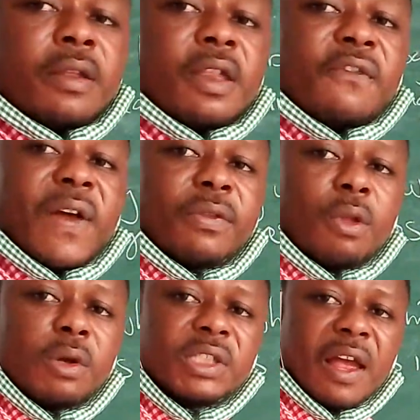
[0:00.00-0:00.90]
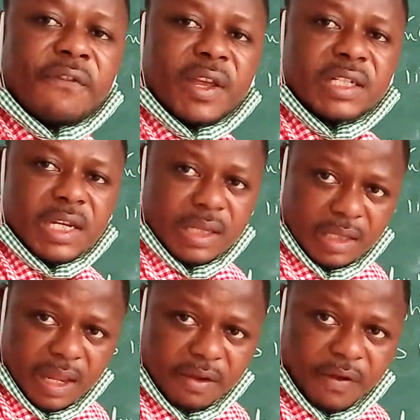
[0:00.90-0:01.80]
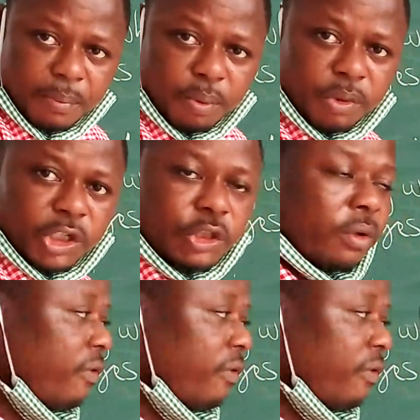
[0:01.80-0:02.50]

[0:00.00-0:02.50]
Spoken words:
The factors affecting evaporation.